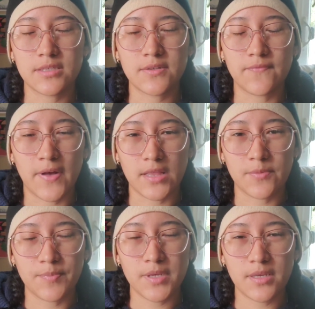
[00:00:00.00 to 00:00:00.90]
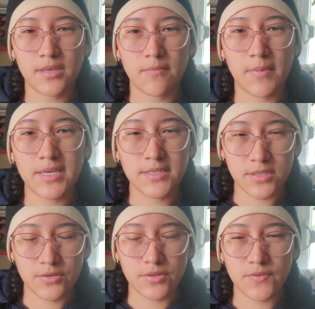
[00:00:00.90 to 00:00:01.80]
developing my
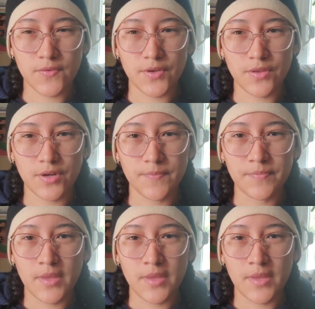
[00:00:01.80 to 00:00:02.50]
skills further.